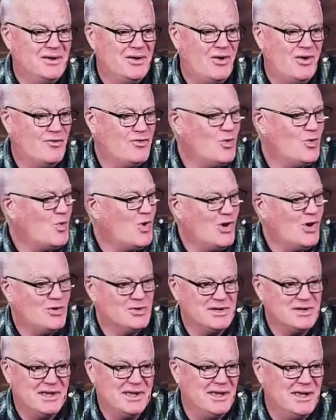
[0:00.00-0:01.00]
of the
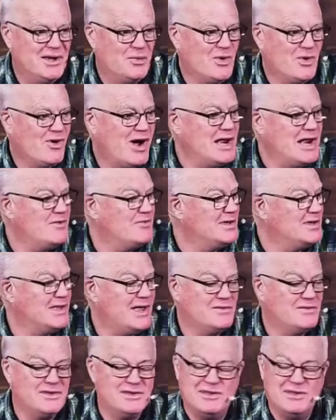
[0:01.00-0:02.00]
world are here. Where I live in
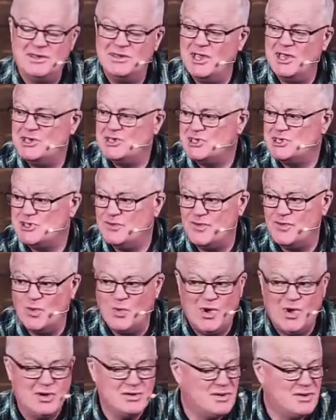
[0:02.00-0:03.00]
London, the nations of the
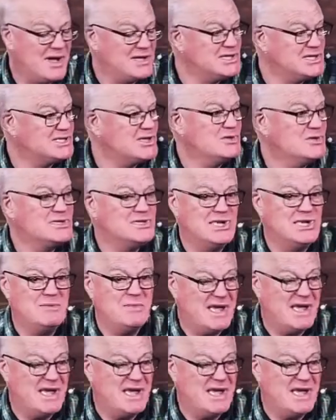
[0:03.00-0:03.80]
world are, I just don't see,